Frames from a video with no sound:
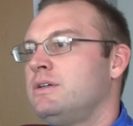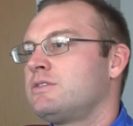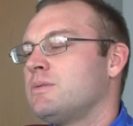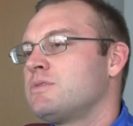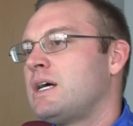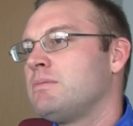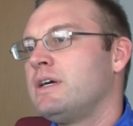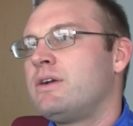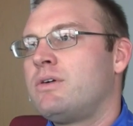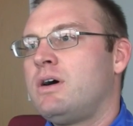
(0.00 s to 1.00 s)
Sometime
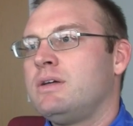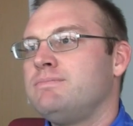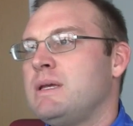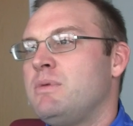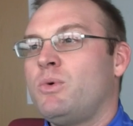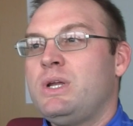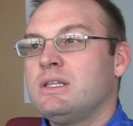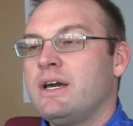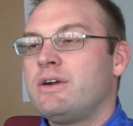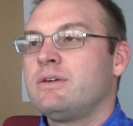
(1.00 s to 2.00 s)
later on, maybe a week
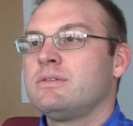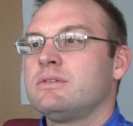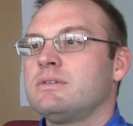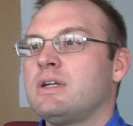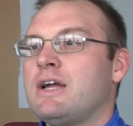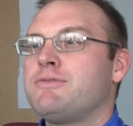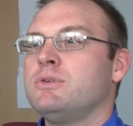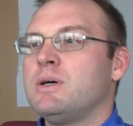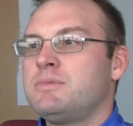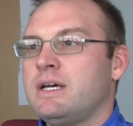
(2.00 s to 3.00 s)
later, I
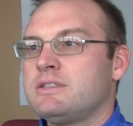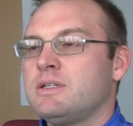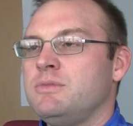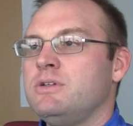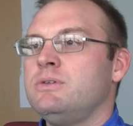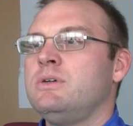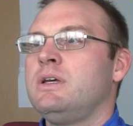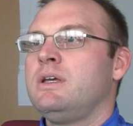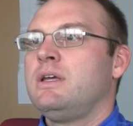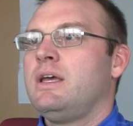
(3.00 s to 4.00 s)
flew up to SMU
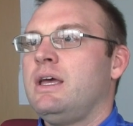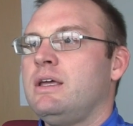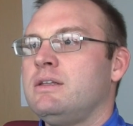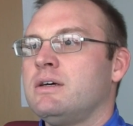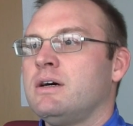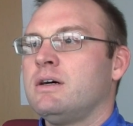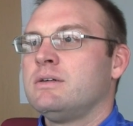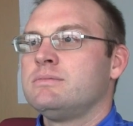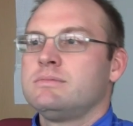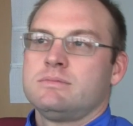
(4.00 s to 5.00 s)
and
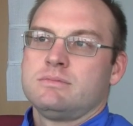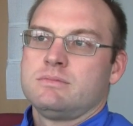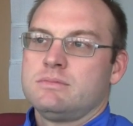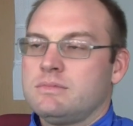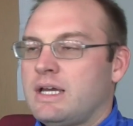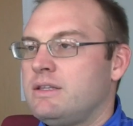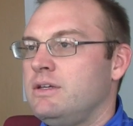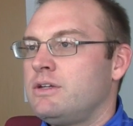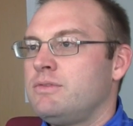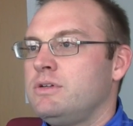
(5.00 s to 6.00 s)
had
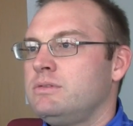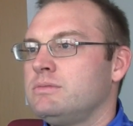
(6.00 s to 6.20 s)
the interview.